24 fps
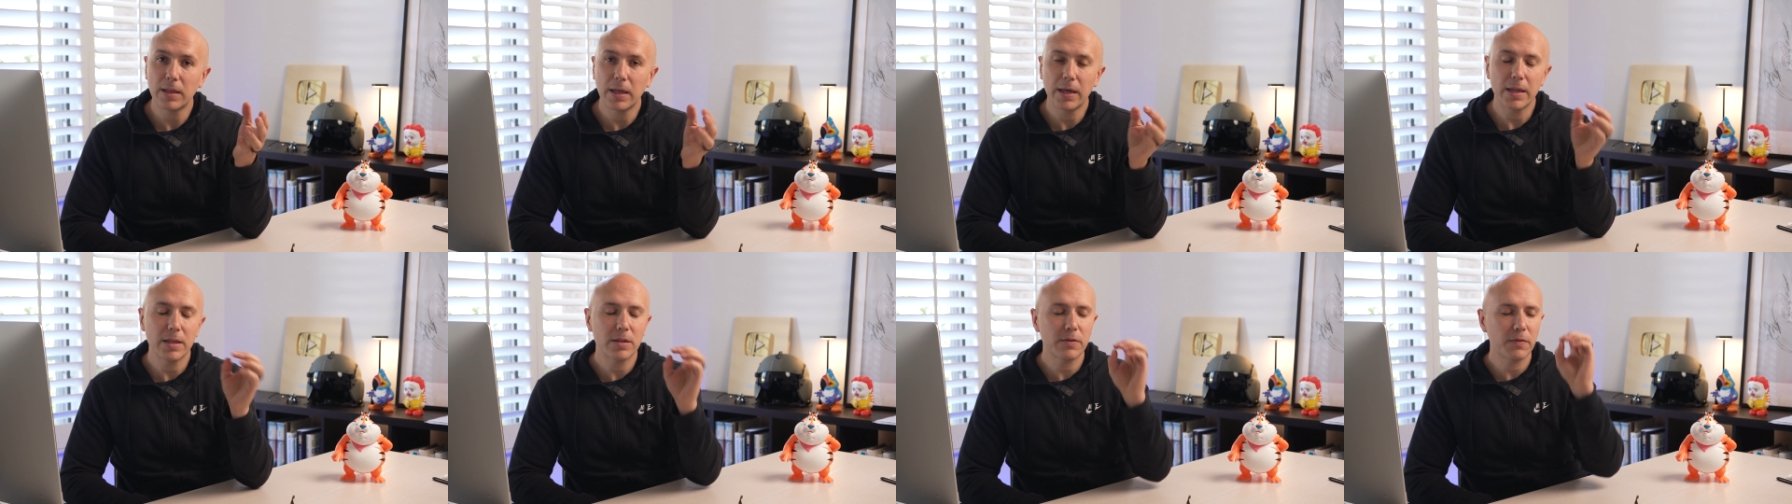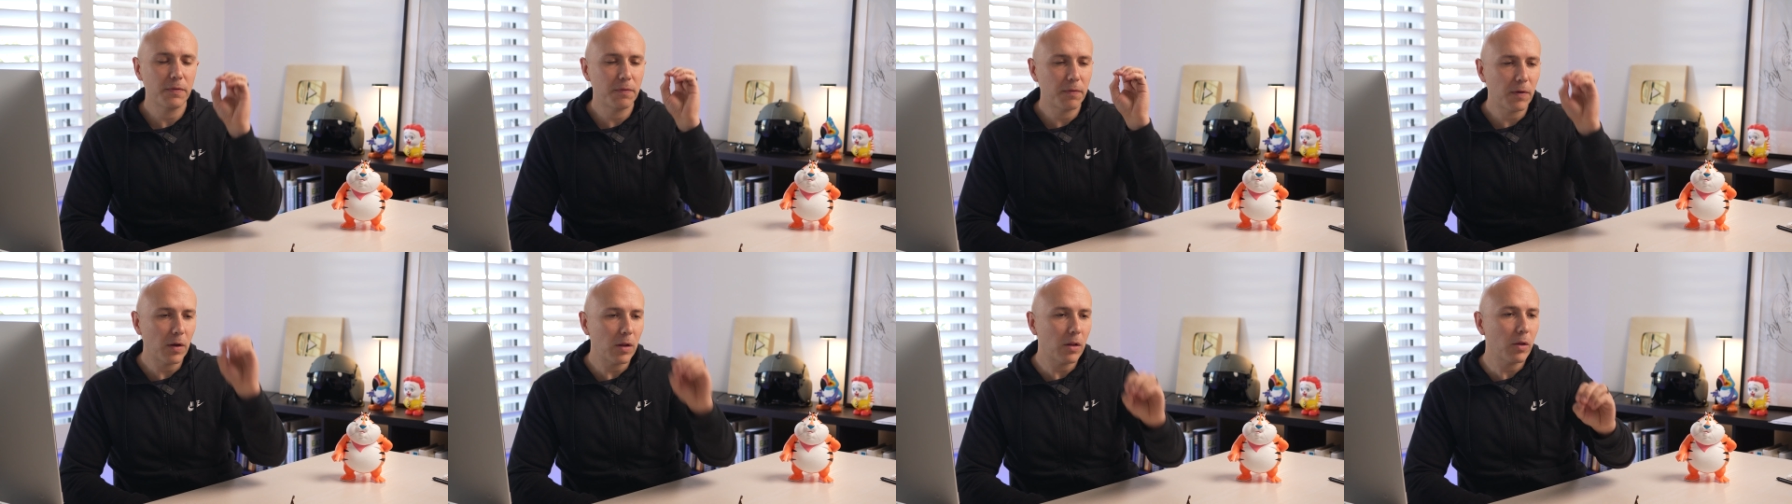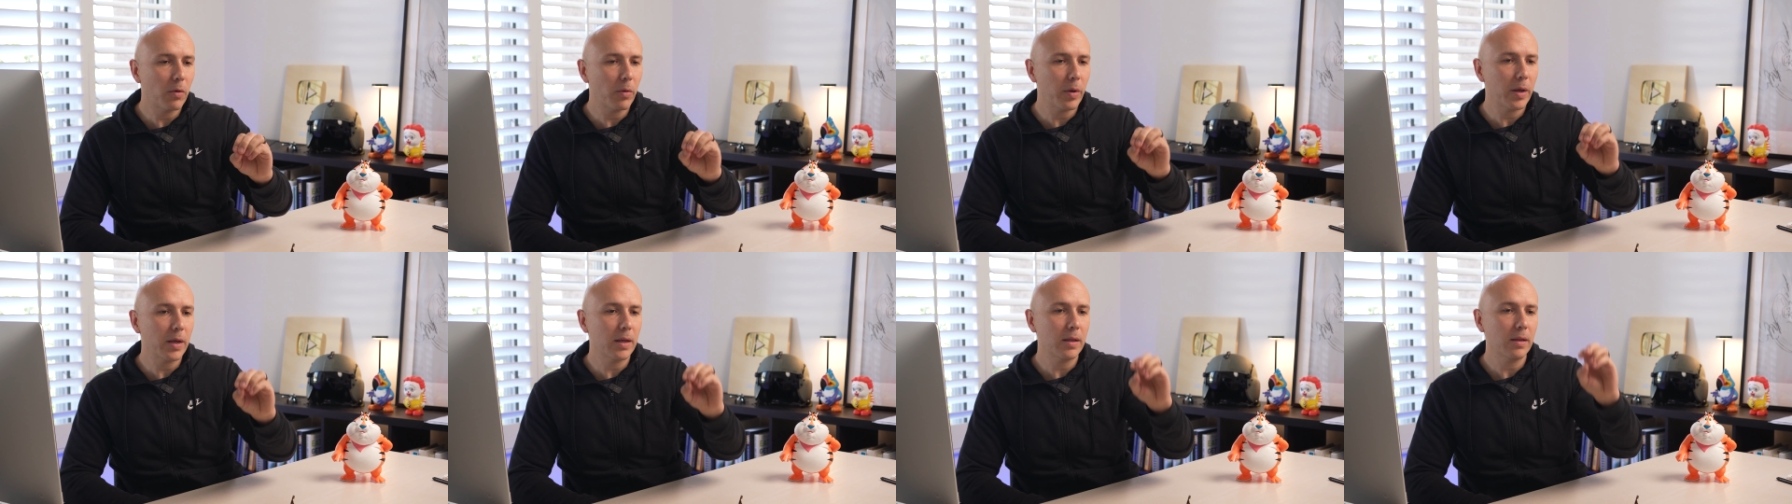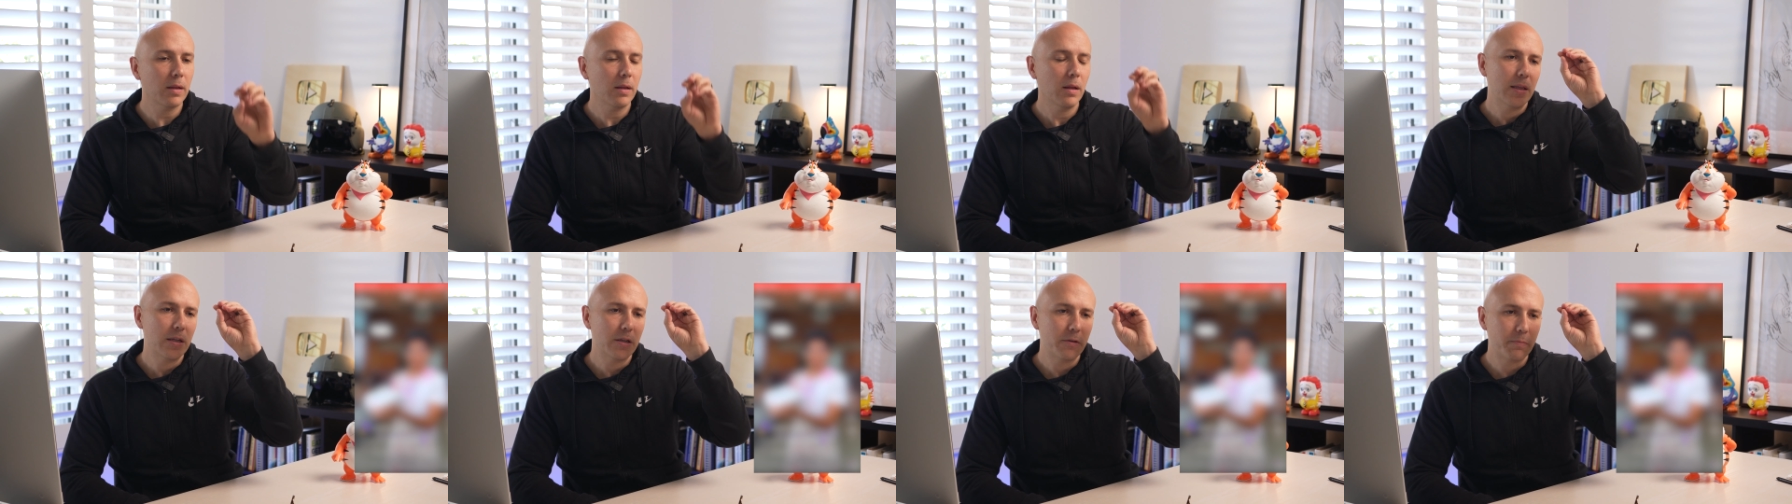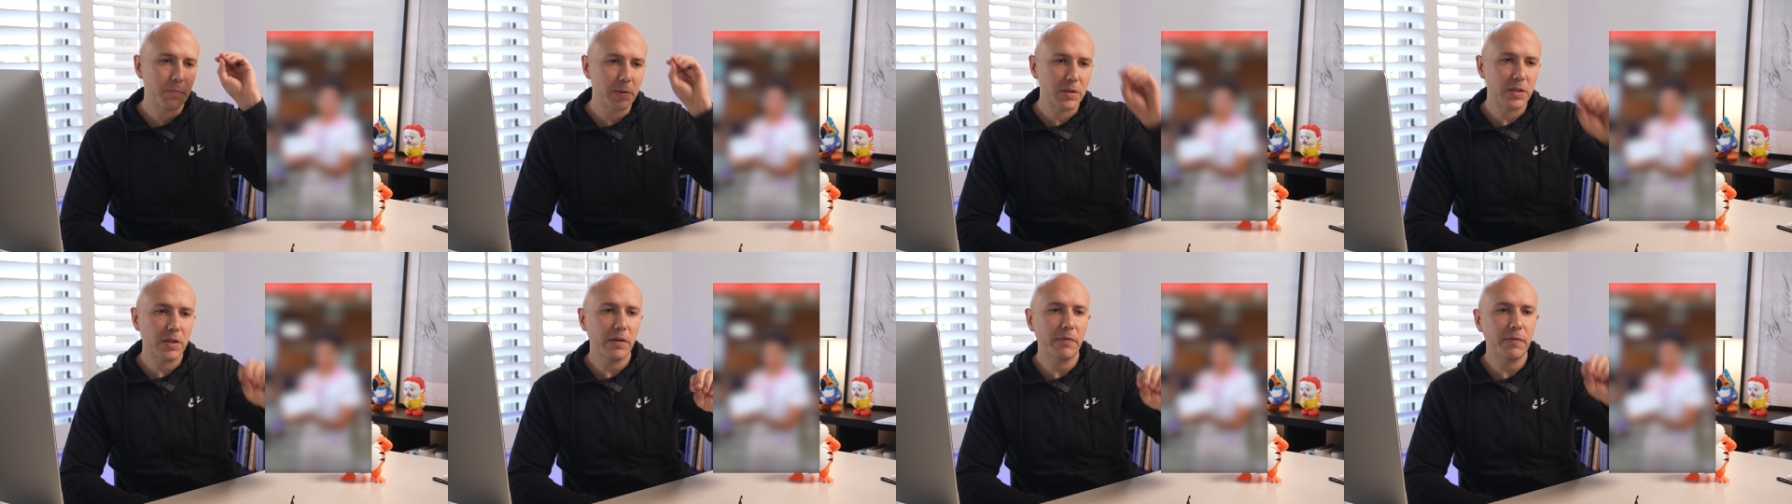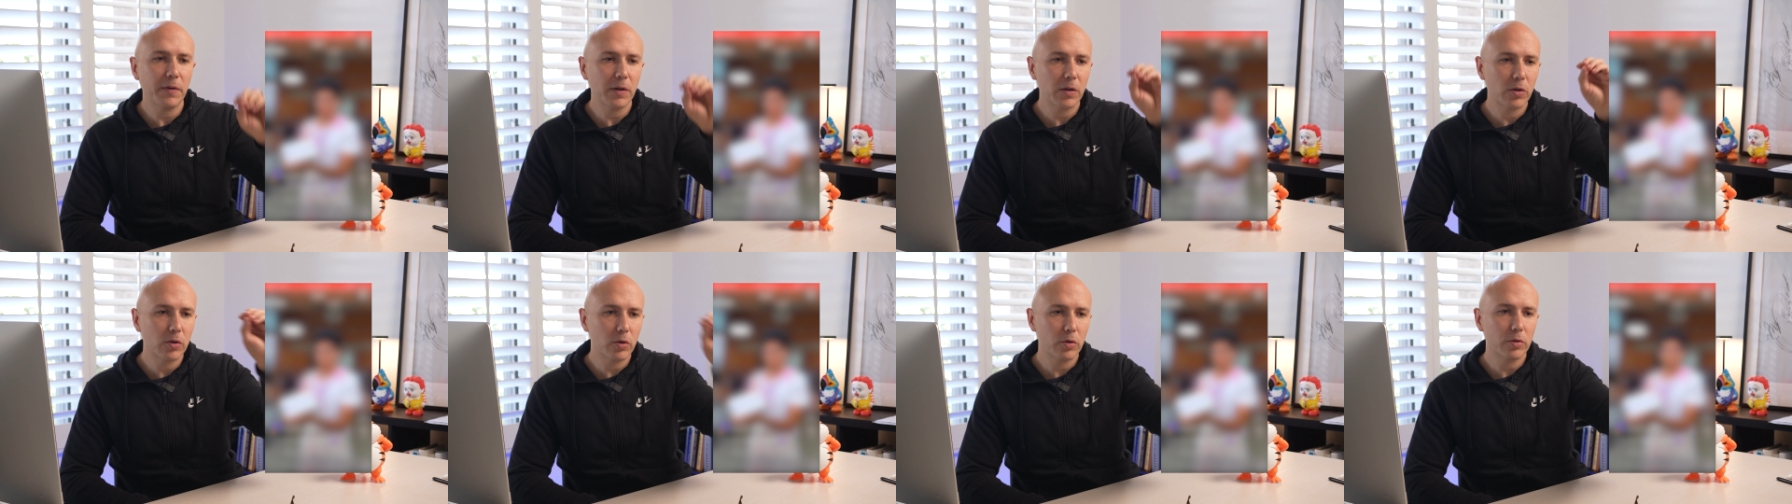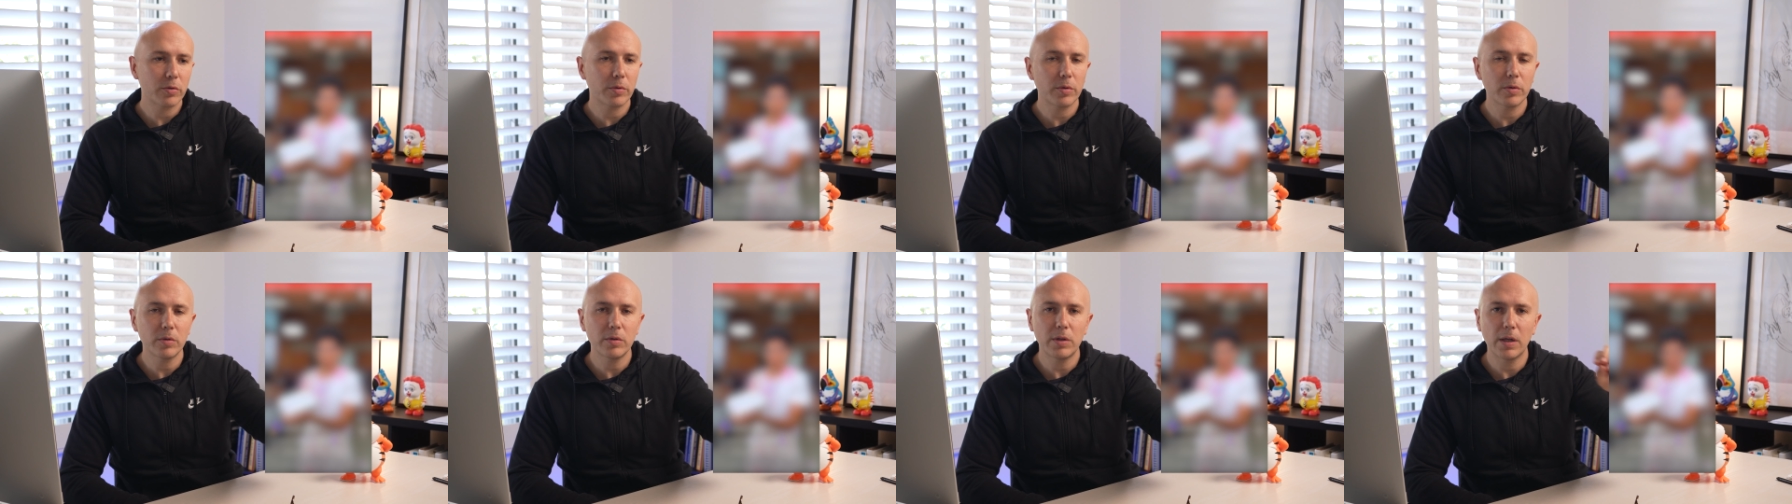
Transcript: that it's following the specific guru